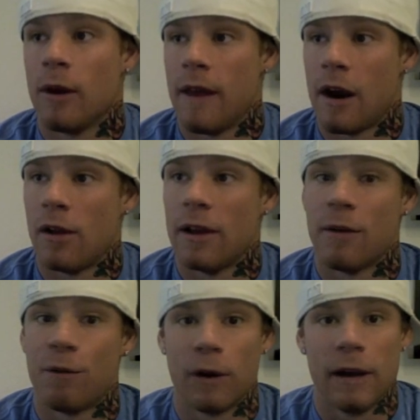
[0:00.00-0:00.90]
and then I'll end
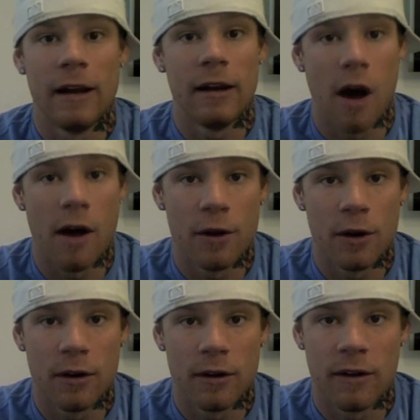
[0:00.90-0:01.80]
up forgetting
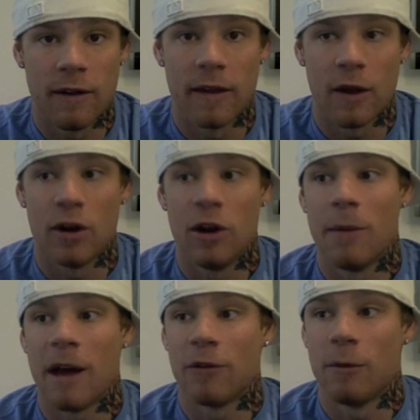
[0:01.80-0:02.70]
others, and then I'll hear
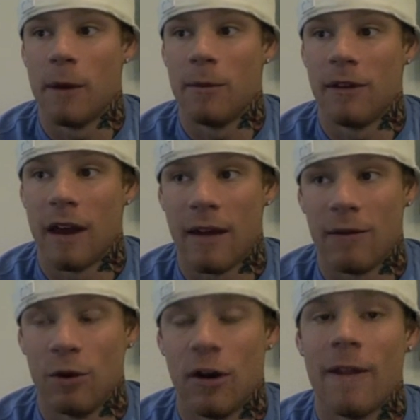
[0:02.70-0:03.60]
back from them and say, have
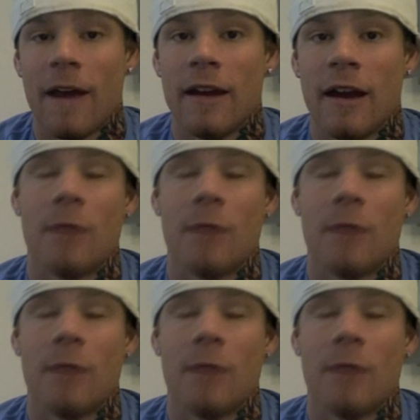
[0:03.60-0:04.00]
you done that yet?